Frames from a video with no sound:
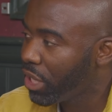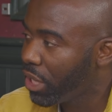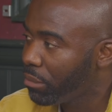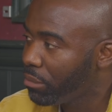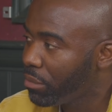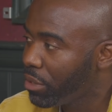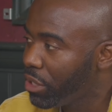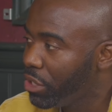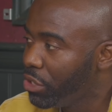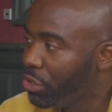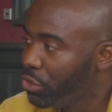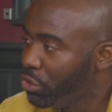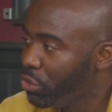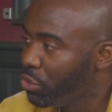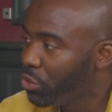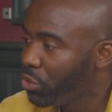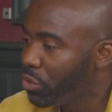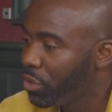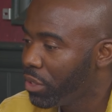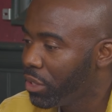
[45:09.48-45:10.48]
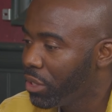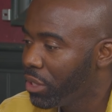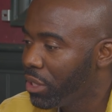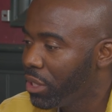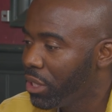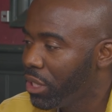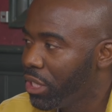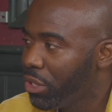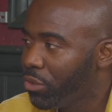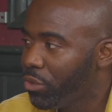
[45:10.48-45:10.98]
game, he knew mm.
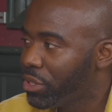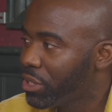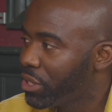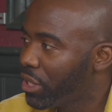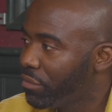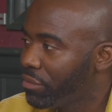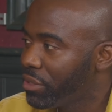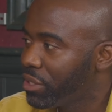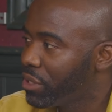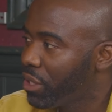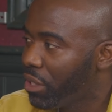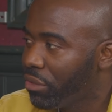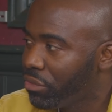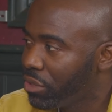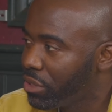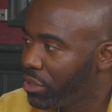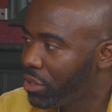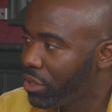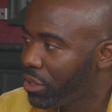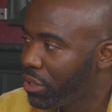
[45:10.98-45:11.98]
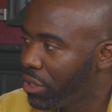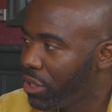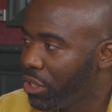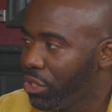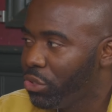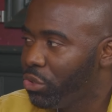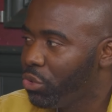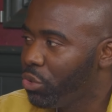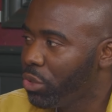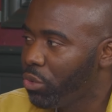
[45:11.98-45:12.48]
he wasn't having Savage. He
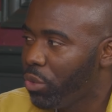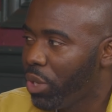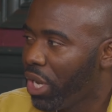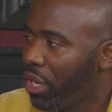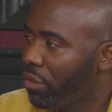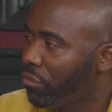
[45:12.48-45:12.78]
knew he wasn't